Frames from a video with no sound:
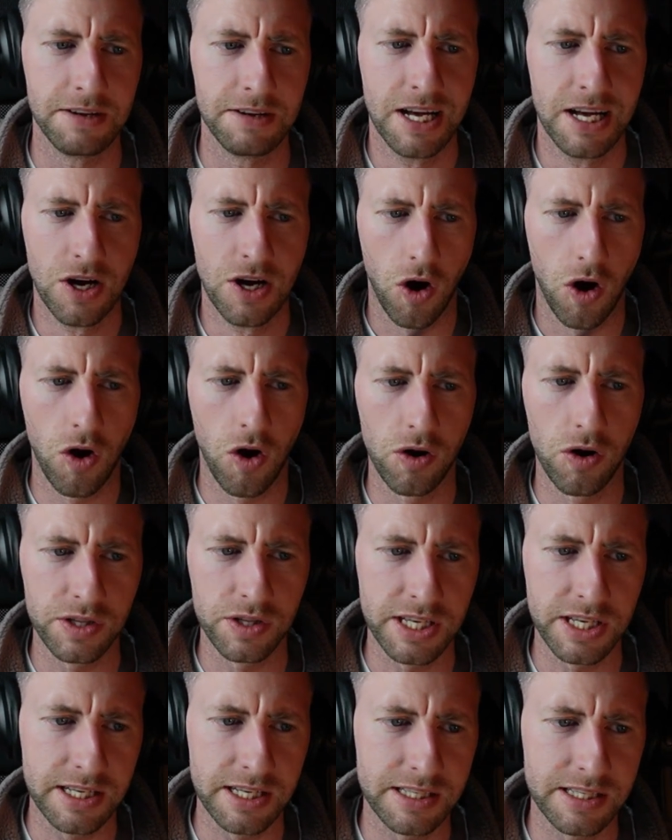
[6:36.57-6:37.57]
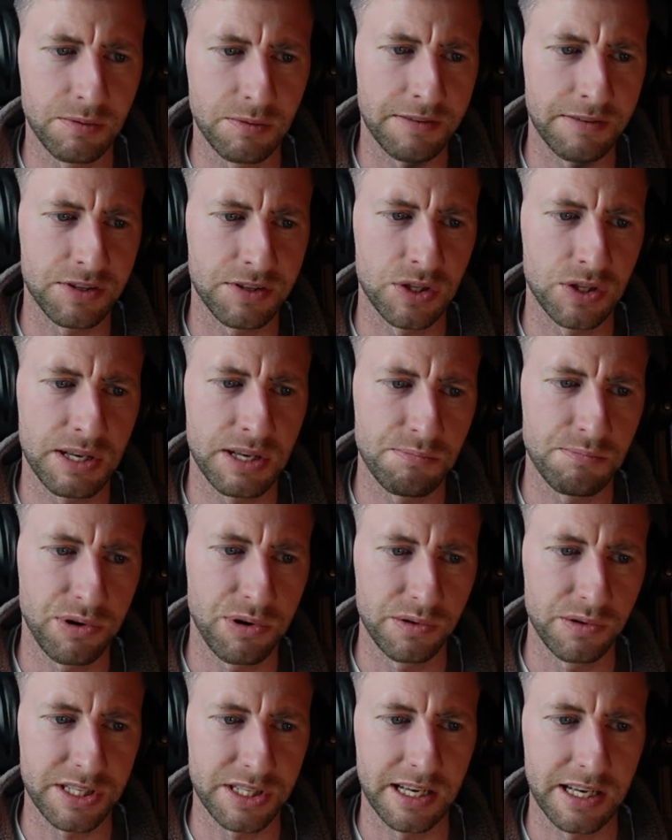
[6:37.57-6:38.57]
all leads, we have the lead
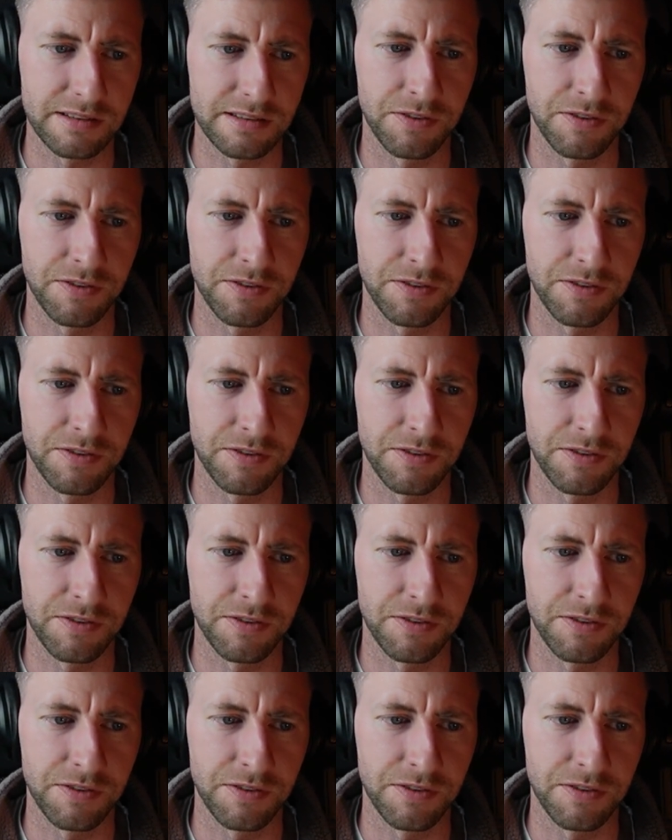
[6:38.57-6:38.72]
process,